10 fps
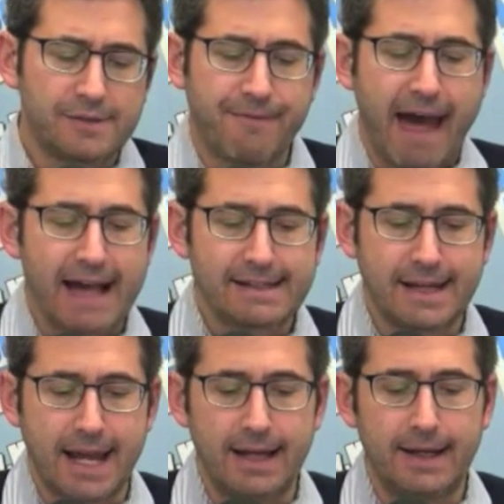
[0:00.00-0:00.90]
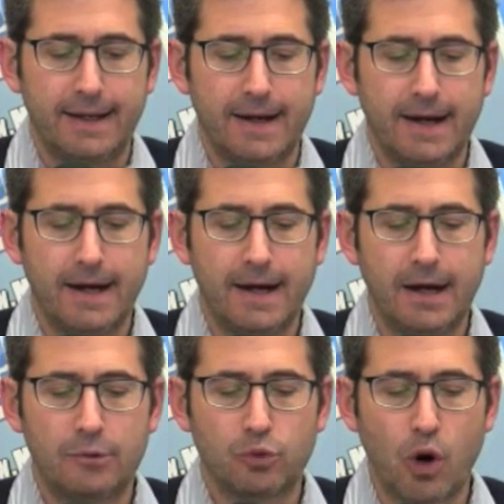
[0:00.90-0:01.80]
fascinating.
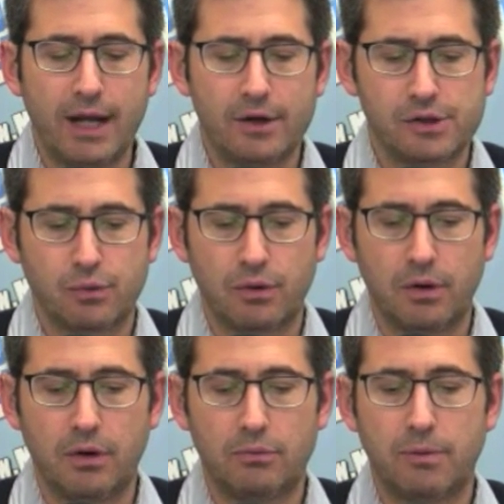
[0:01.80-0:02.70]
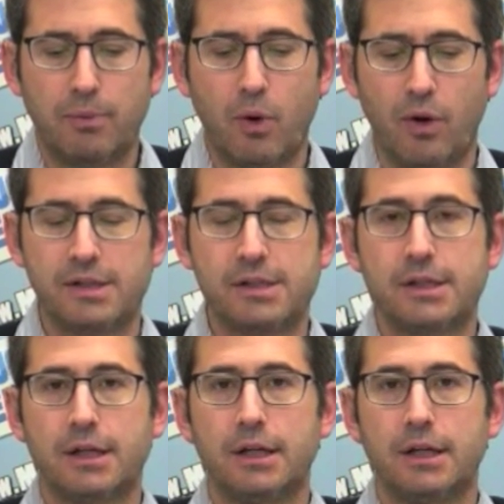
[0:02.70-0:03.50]
Uh, Reuters re- uh, reports